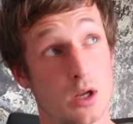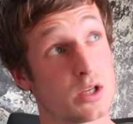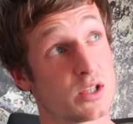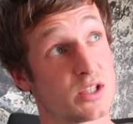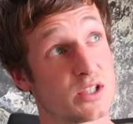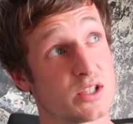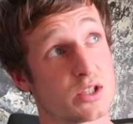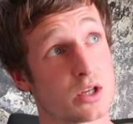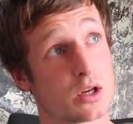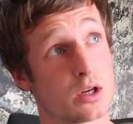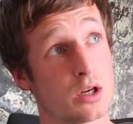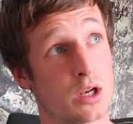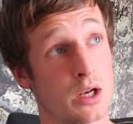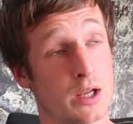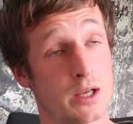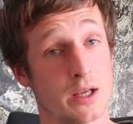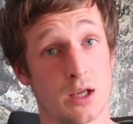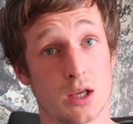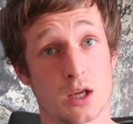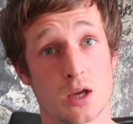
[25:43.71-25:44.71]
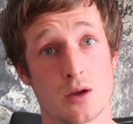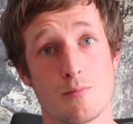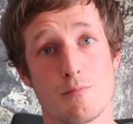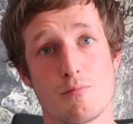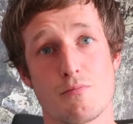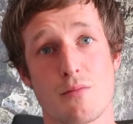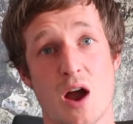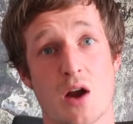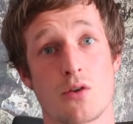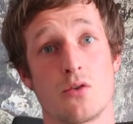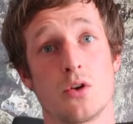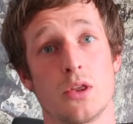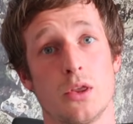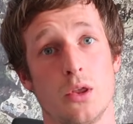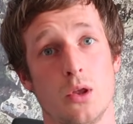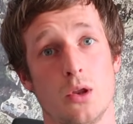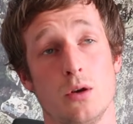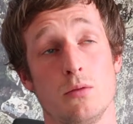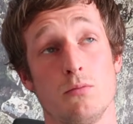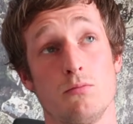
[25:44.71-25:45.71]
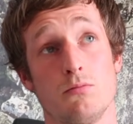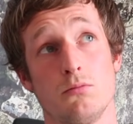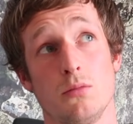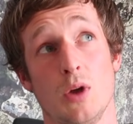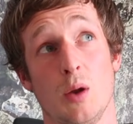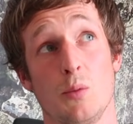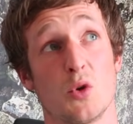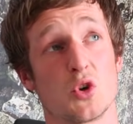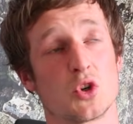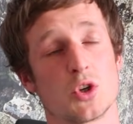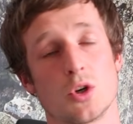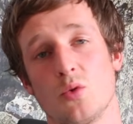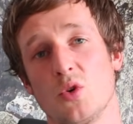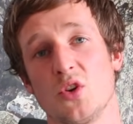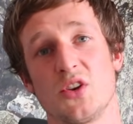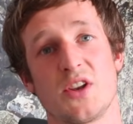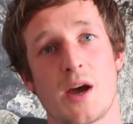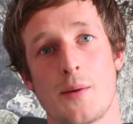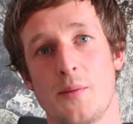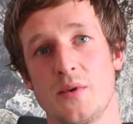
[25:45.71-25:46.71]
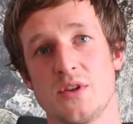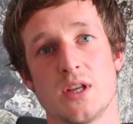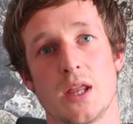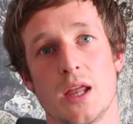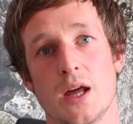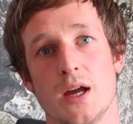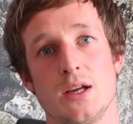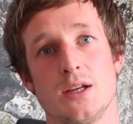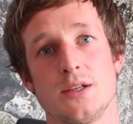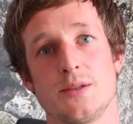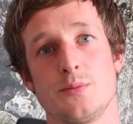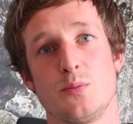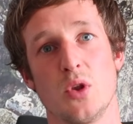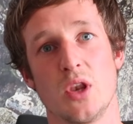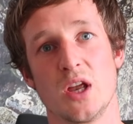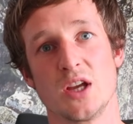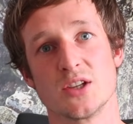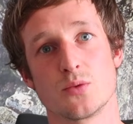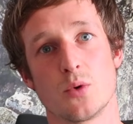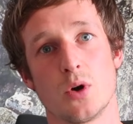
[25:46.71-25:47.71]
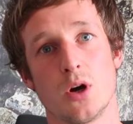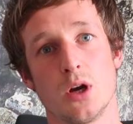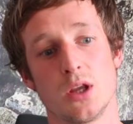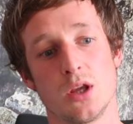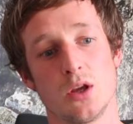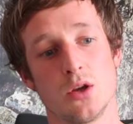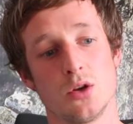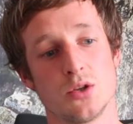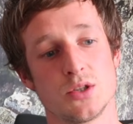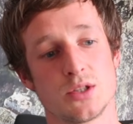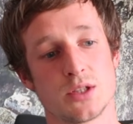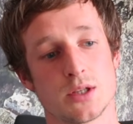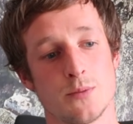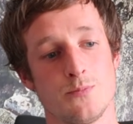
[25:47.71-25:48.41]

A Sterling Marathon. I'm not sure what diameter that is, but that's what I used.